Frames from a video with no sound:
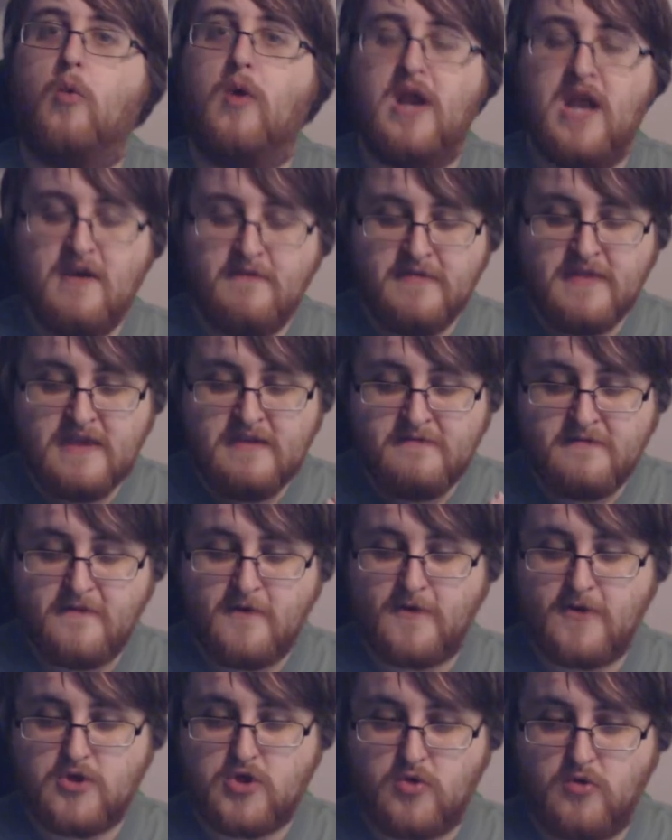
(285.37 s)
Whenever the
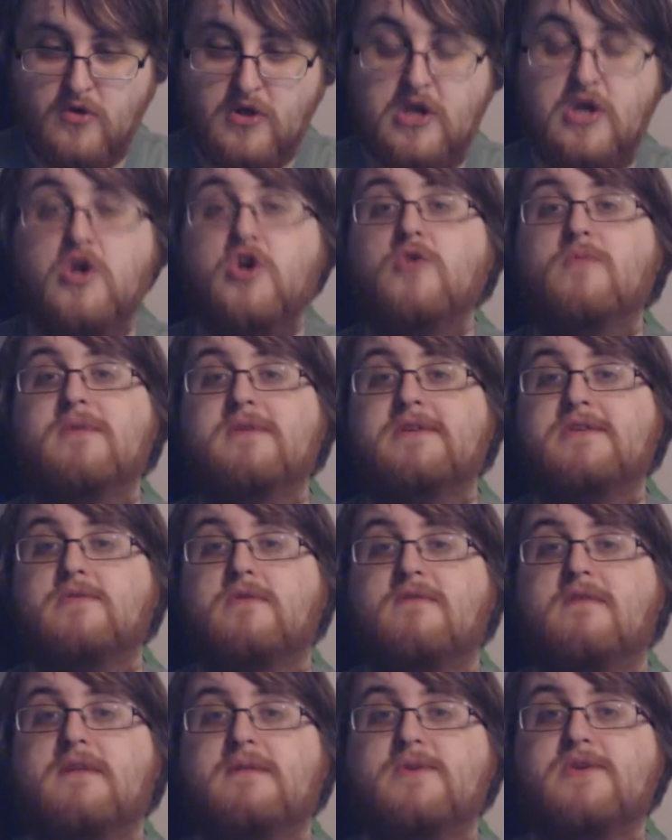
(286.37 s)
virtual humans
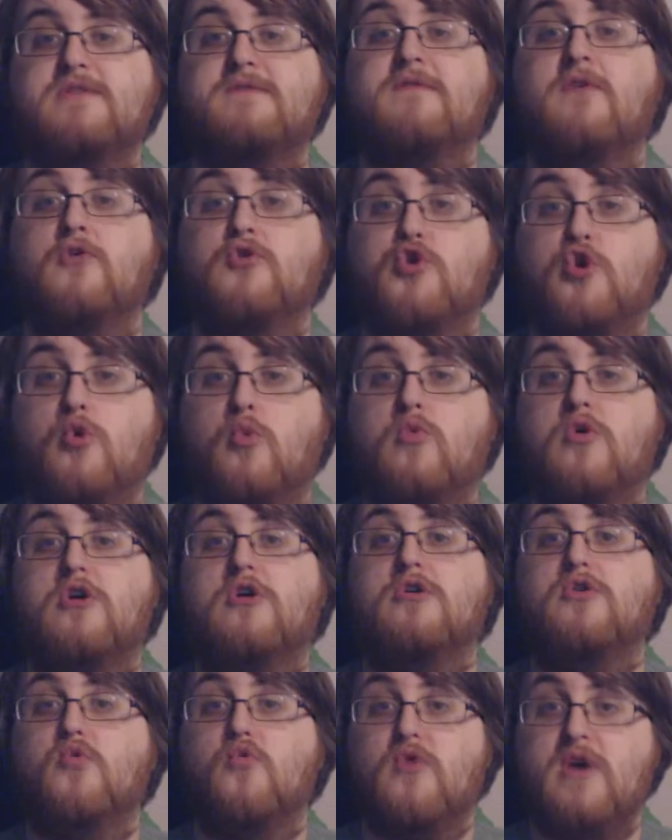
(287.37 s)
within this virtual
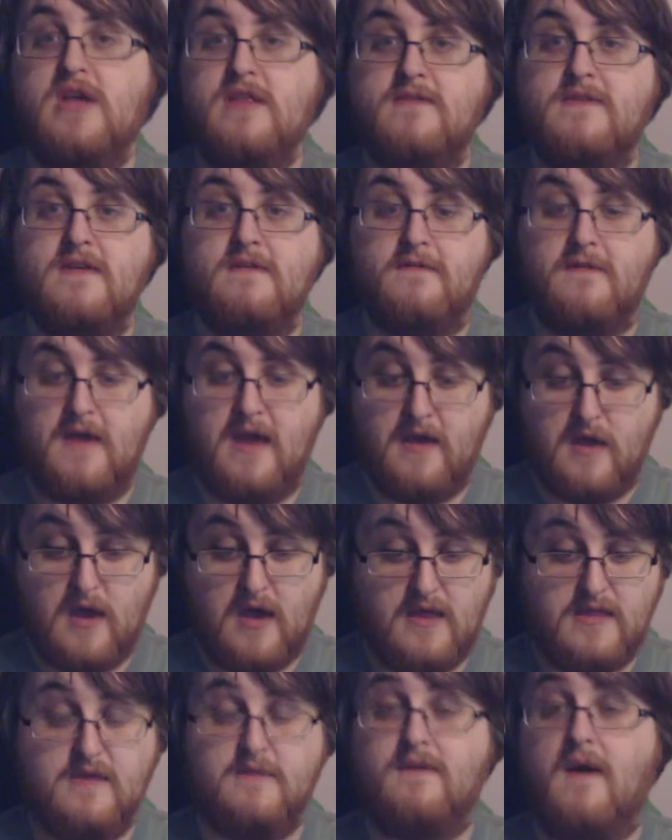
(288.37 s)
world read
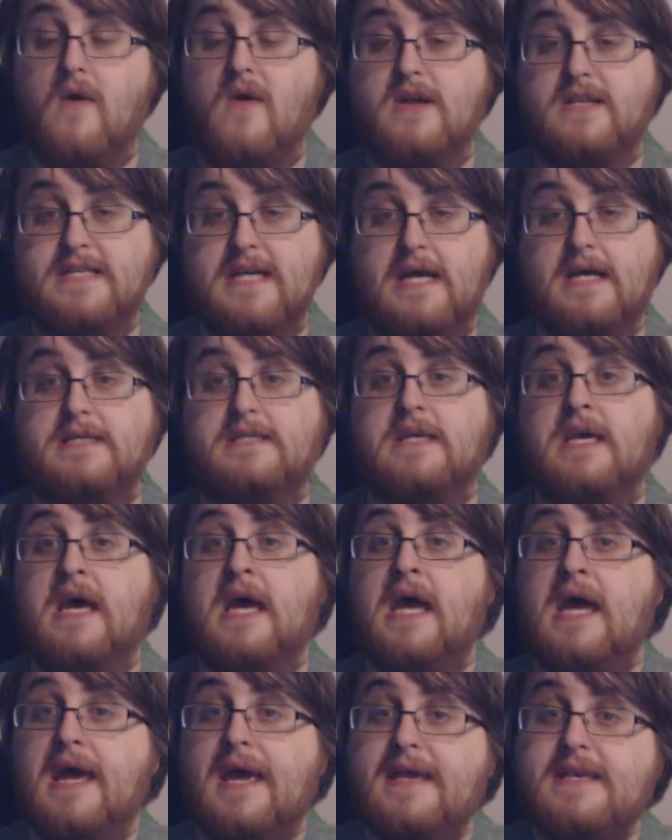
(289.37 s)
the Veritas,
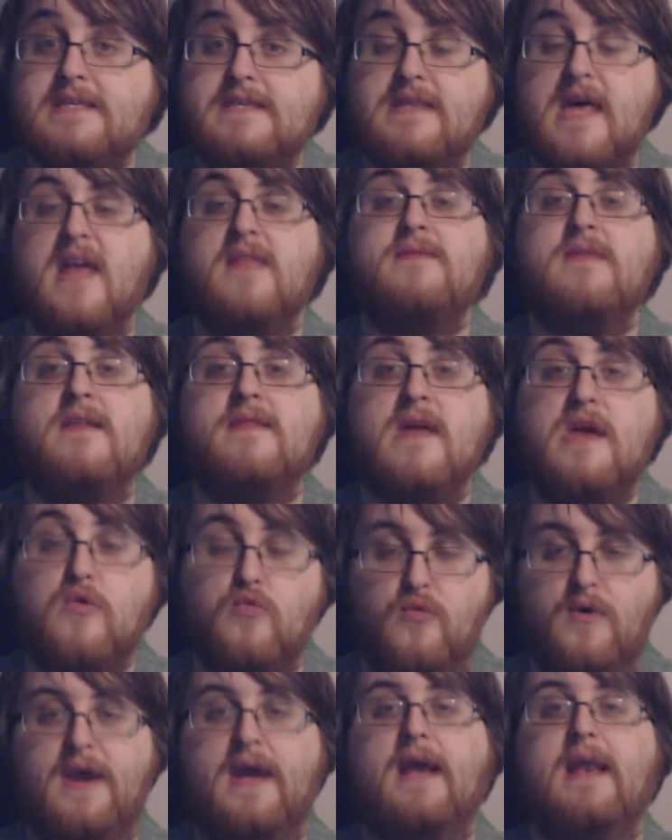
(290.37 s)
it's then that they
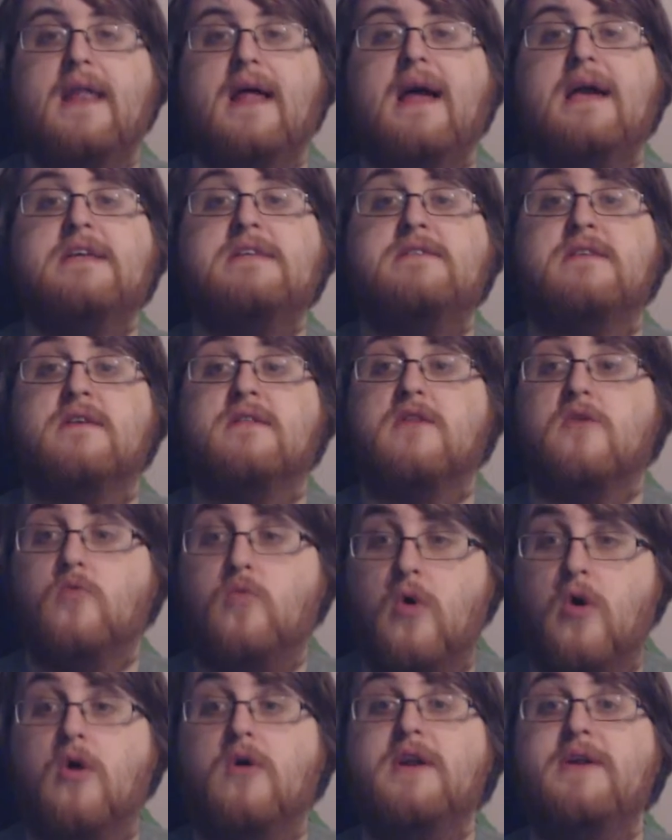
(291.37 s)
realise that the
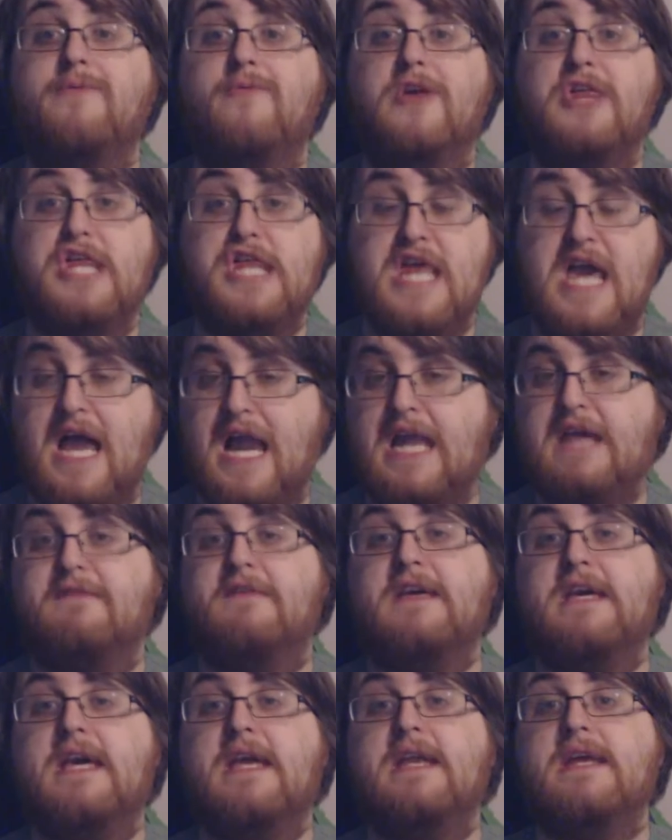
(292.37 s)
world in which they are
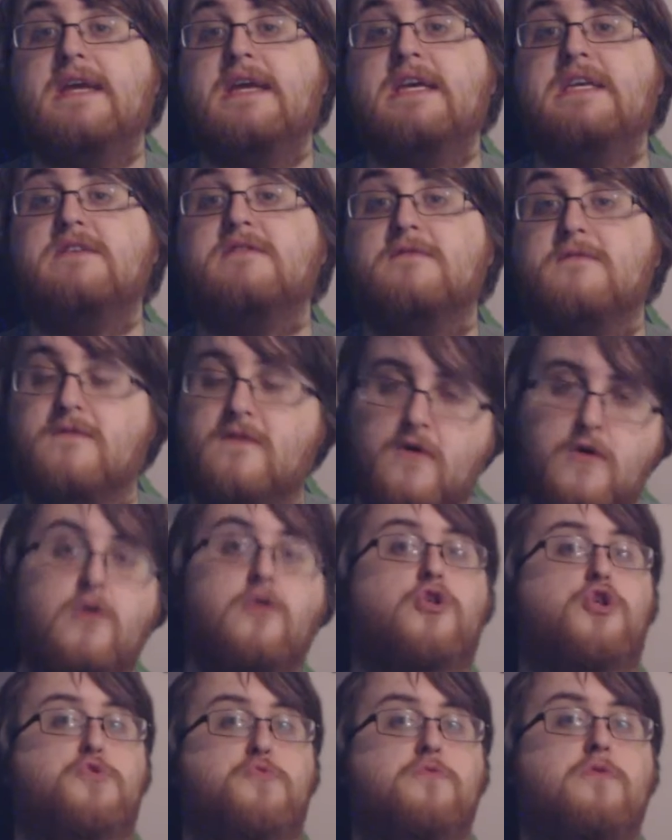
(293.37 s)
living in is
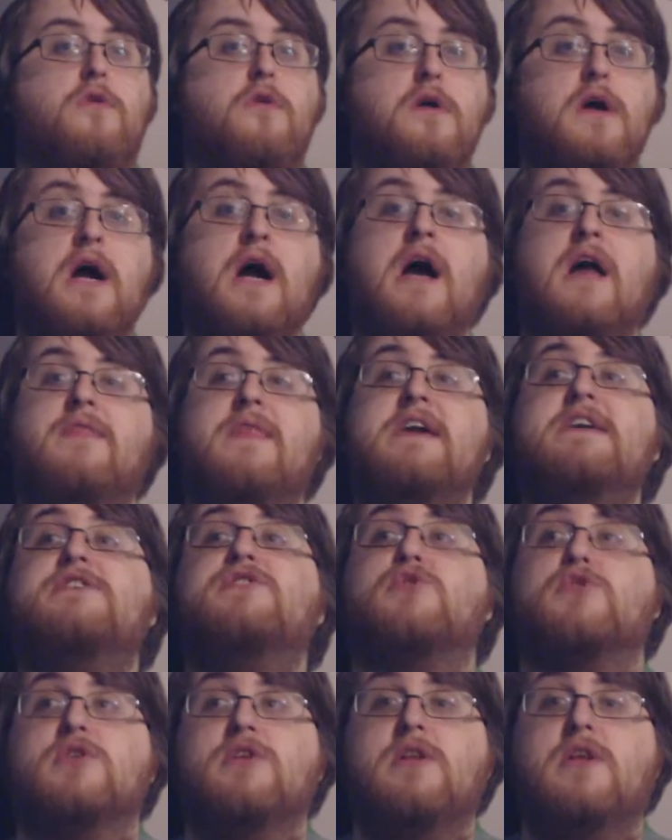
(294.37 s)
virtual. They
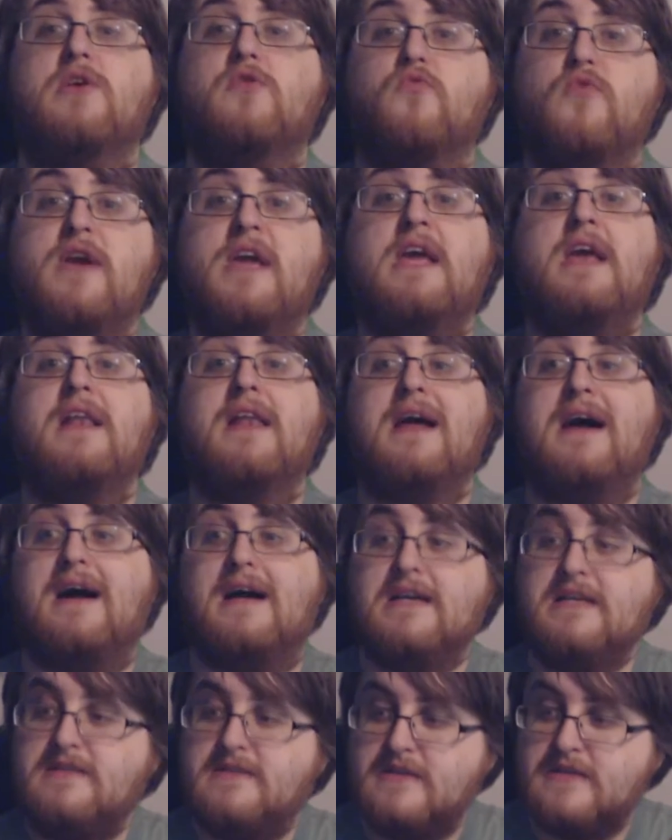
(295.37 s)
suddenly
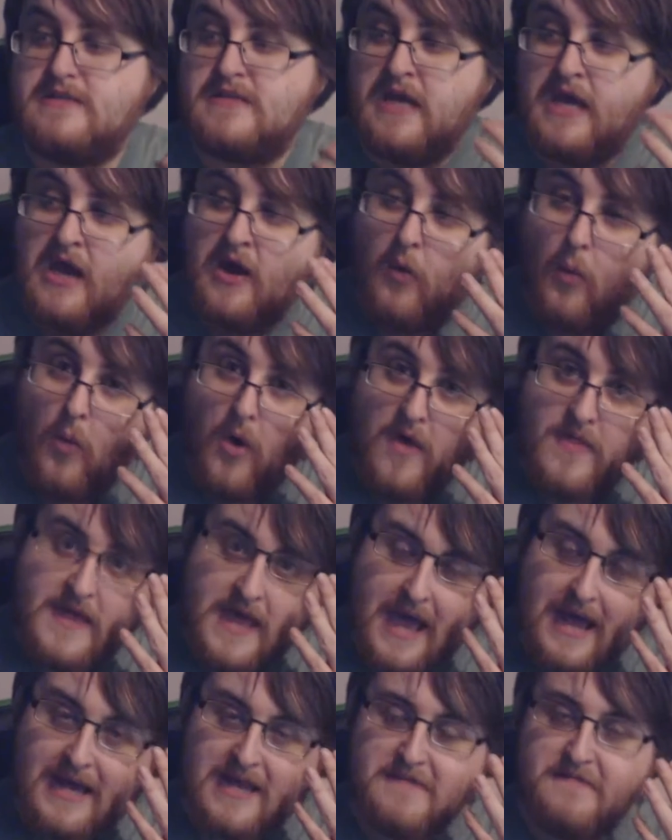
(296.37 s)
realise that what
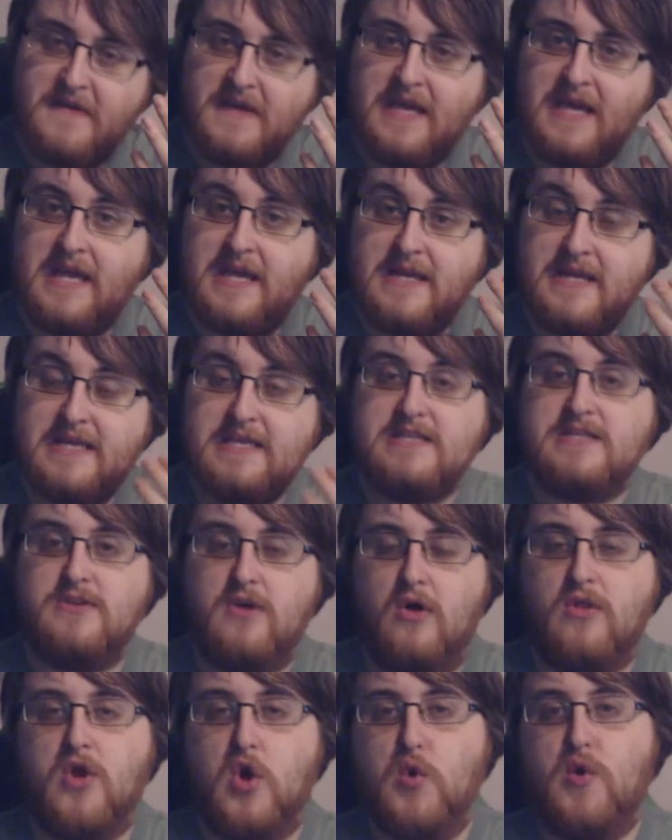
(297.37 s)
they are living in is
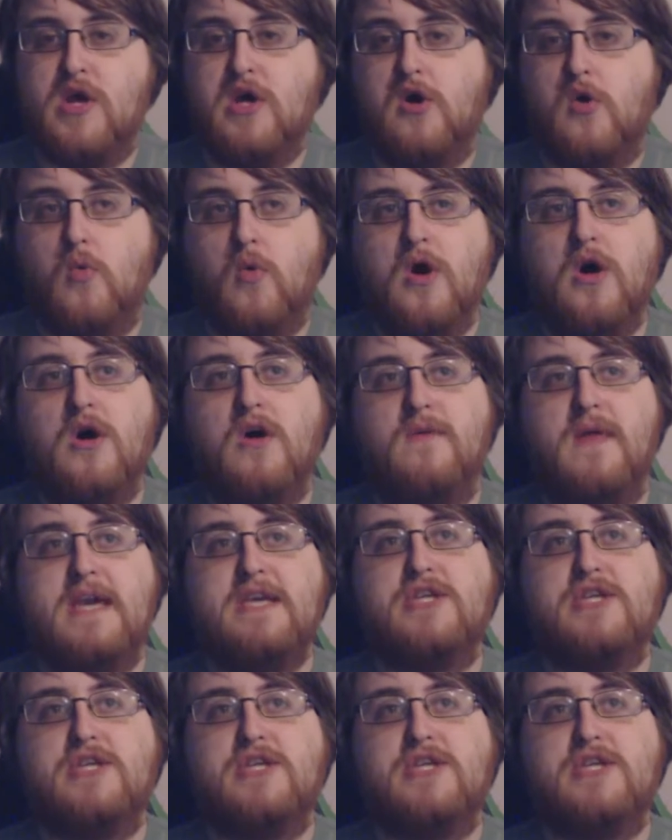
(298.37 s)
not the real world.